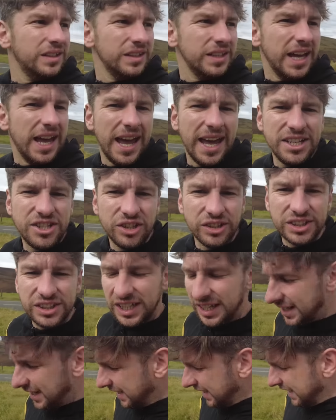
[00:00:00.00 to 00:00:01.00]
Yeah, it
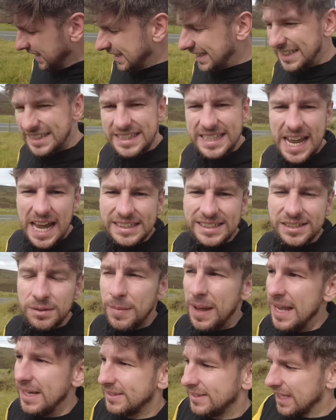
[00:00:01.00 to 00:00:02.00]
just
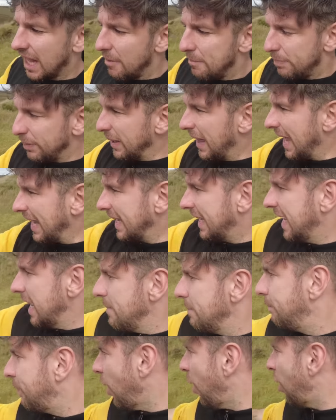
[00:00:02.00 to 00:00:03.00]
decimates that blanket